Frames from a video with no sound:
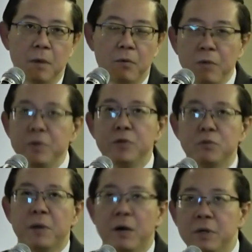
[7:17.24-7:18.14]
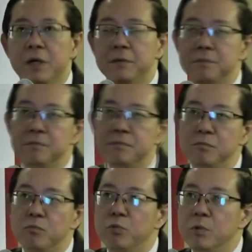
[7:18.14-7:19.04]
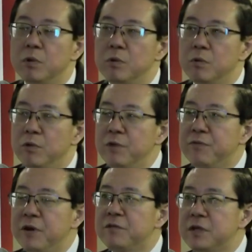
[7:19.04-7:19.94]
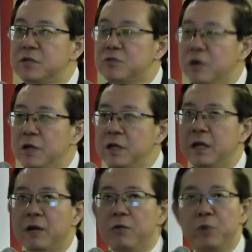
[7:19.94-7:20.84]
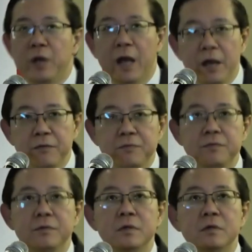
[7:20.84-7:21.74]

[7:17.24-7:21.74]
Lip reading: But when we took power, we felt very strongly that we have